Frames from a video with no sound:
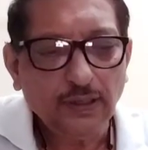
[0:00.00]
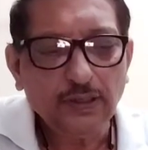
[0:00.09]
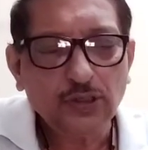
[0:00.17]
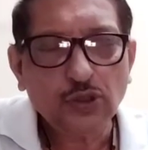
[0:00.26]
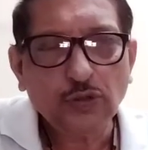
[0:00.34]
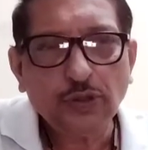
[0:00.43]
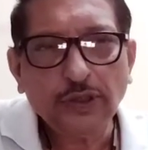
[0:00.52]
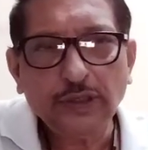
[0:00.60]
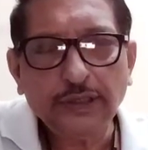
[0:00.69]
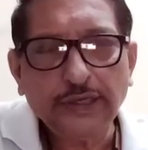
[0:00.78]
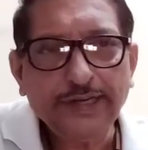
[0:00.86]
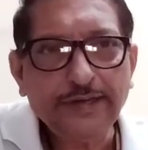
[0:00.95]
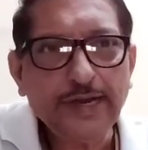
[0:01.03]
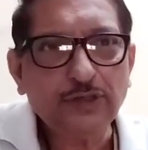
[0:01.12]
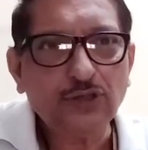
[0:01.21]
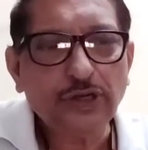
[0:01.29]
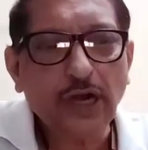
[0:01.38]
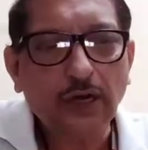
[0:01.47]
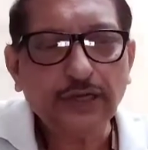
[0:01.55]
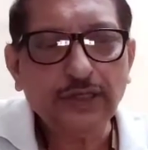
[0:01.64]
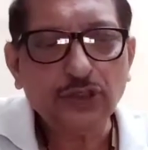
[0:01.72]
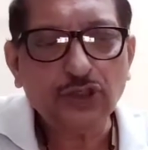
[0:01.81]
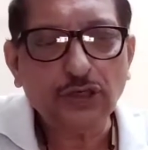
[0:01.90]
So details
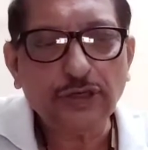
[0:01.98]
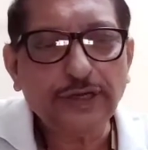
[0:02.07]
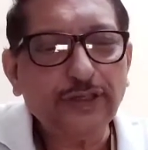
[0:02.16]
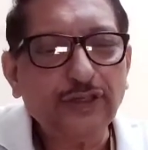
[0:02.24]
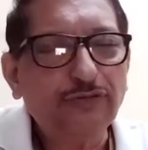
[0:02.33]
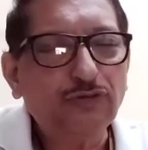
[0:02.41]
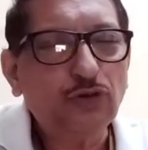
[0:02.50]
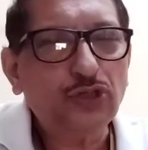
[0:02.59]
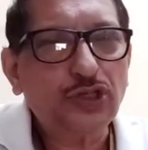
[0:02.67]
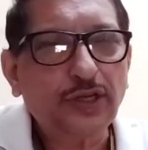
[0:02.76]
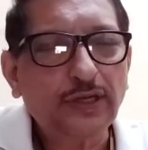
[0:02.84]
regarding Children in the Wood,